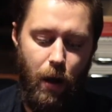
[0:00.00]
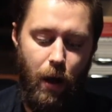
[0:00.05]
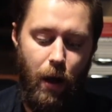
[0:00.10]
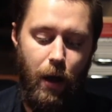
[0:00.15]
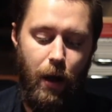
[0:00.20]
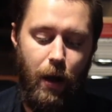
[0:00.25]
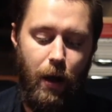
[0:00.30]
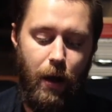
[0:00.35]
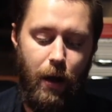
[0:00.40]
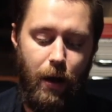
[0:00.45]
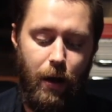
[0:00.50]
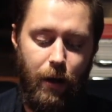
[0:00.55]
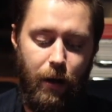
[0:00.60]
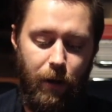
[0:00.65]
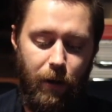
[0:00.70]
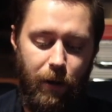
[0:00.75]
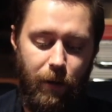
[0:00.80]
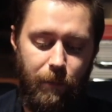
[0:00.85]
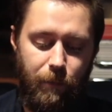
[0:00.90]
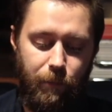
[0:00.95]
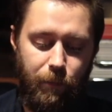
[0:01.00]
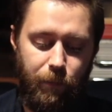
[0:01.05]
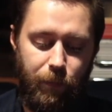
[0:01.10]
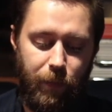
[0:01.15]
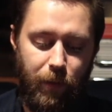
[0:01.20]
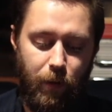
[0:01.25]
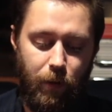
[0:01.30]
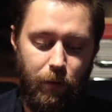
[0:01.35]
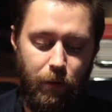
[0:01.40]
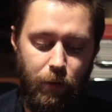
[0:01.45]
Not
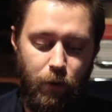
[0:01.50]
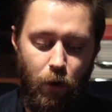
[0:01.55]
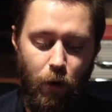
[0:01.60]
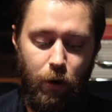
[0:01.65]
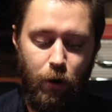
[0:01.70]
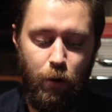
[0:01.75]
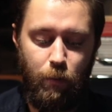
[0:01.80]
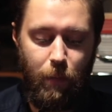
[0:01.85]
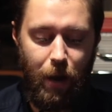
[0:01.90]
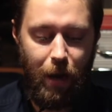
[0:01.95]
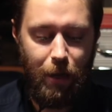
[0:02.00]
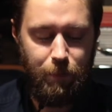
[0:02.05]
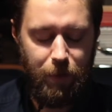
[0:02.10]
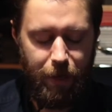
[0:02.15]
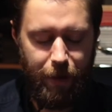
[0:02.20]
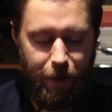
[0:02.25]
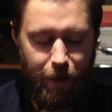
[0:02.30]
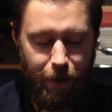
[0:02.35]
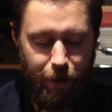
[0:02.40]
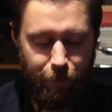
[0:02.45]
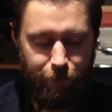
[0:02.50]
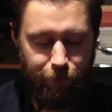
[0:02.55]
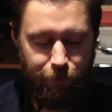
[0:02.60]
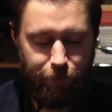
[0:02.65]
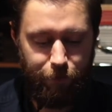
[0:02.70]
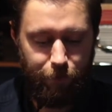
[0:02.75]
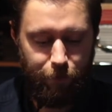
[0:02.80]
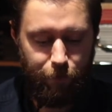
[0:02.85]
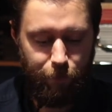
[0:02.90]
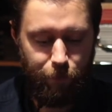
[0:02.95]
on my
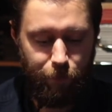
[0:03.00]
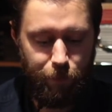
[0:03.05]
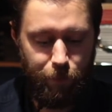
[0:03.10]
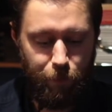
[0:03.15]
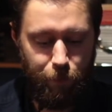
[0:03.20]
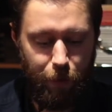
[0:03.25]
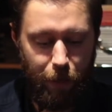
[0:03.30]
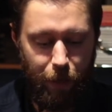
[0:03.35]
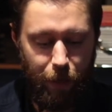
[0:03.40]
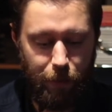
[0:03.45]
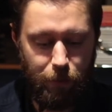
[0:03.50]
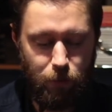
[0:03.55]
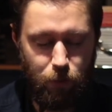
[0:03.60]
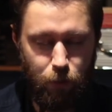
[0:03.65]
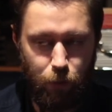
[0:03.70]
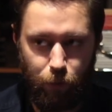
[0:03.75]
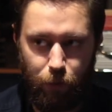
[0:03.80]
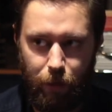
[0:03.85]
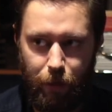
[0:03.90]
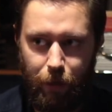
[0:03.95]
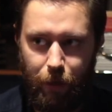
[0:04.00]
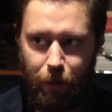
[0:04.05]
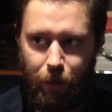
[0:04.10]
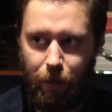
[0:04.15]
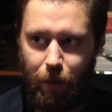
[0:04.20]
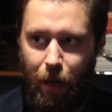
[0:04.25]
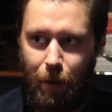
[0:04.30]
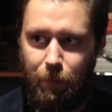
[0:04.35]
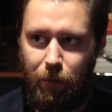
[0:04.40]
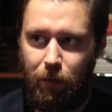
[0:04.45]
behalf, but
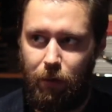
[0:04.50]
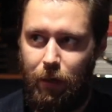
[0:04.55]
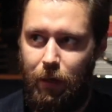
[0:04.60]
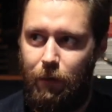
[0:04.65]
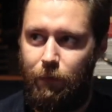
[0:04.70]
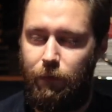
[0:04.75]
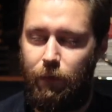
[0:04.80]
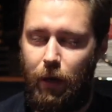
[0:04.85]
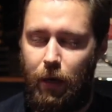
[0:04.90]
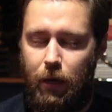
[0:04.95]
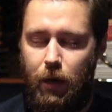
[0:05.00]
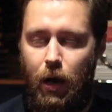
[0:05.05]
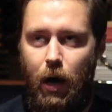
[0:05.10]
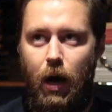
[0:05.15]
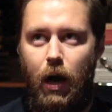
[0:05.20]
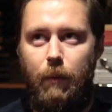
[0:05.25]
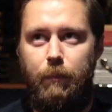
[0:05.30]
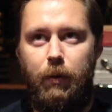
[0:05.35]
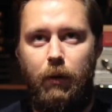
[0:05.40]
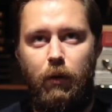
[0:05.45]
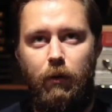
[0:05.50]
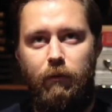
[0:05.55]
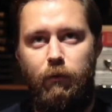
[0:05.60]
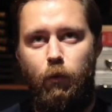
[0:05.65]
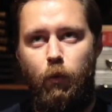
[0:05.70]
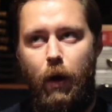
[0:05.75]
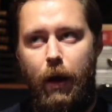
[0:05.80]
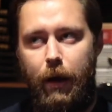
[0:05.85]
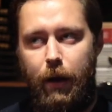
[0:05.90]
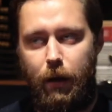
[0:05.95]
during, I believe, a couple
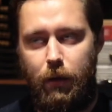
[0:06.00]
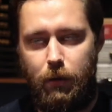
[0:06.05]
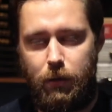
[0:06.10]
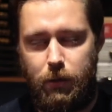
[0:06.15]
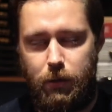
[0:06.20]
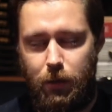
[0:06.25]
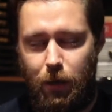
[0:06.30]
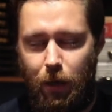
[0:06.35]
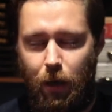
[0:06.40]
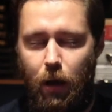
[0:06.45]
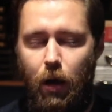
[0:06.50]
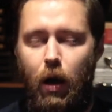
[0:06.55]
of weddings,